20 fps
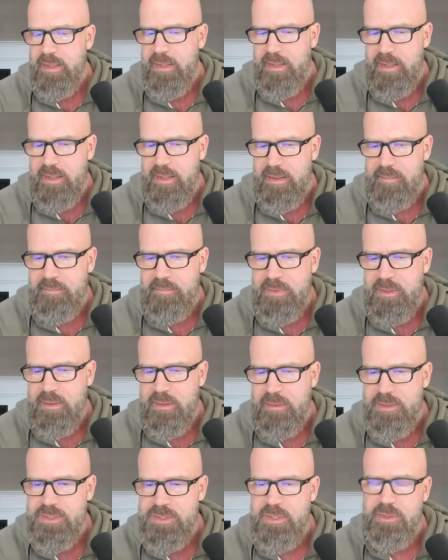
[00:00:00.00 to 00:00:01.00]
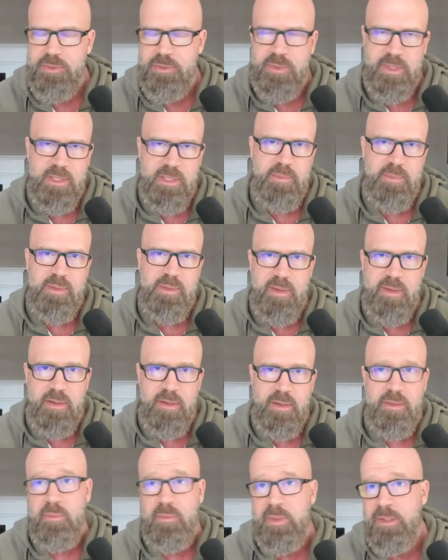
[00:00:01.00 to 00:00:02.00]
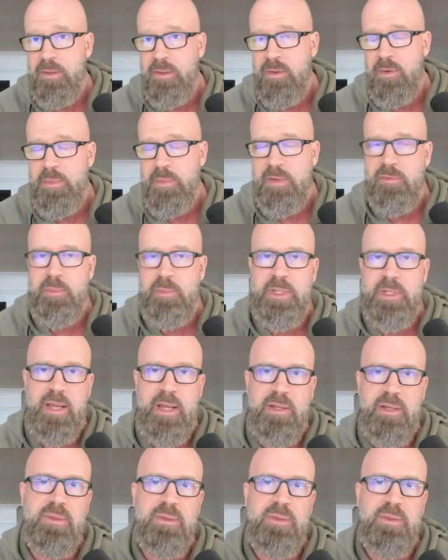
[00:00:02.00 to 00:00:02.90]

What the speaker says: Let's all drink and be merry. And they went home. Everybody had